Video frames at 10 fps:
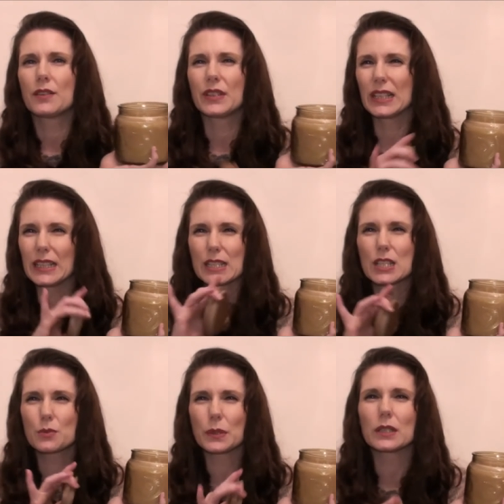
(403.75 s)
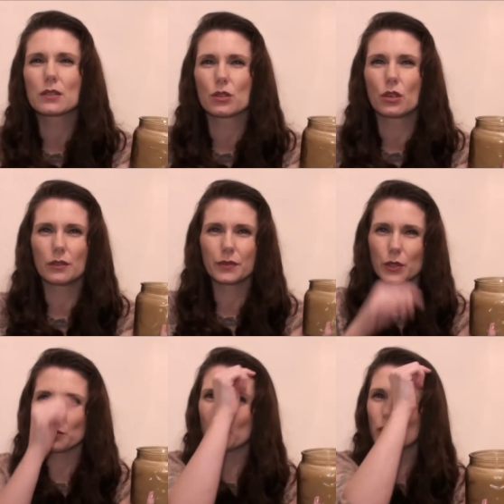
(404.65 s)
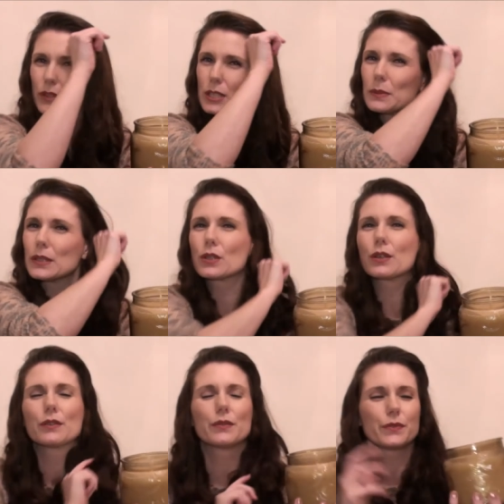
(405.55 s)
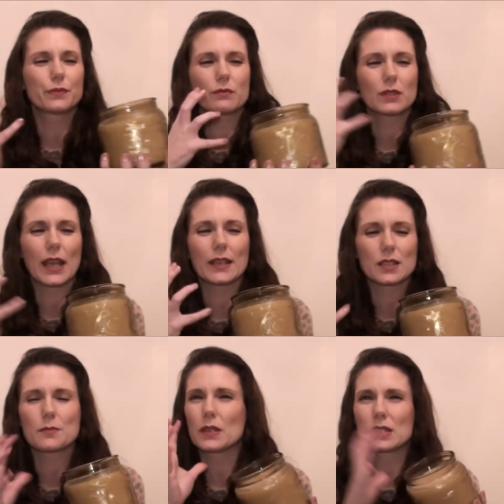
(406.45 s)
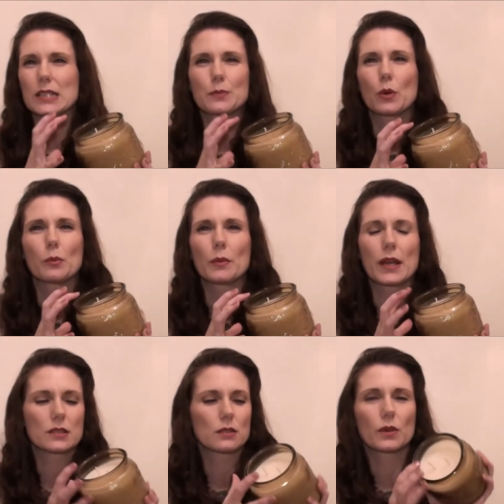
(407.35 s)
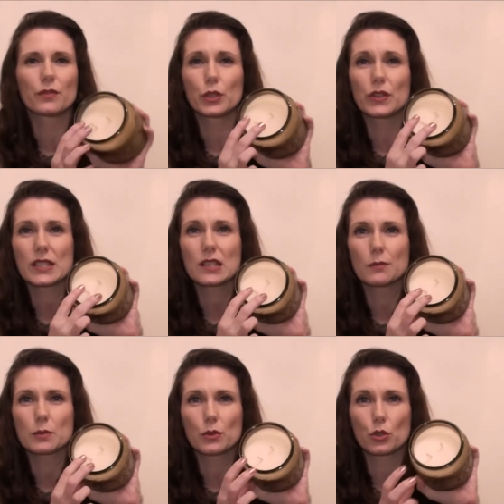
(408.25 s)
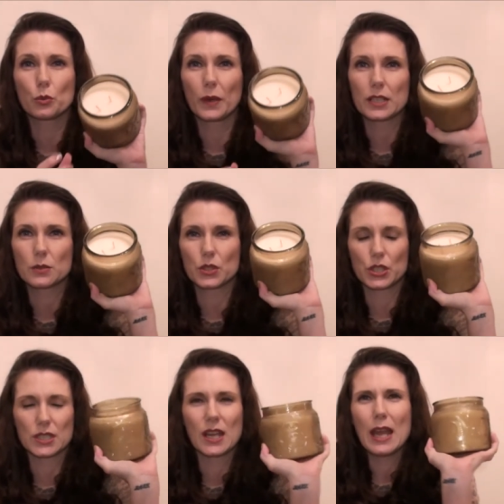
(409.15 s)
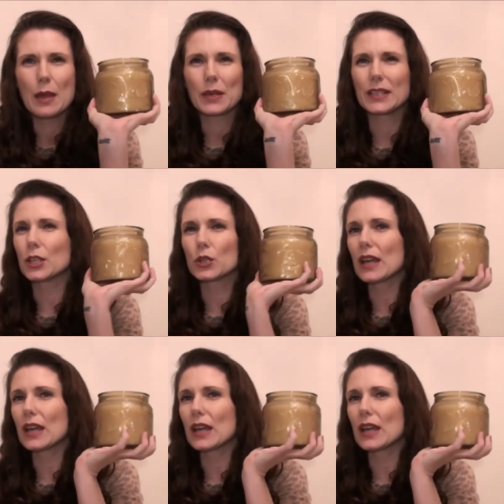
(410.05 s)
If you like, like sweet sort of, you know, more the sweet sort of kind of smells, this probably isn't the one for you. This comes with two wicks, which is pretty good.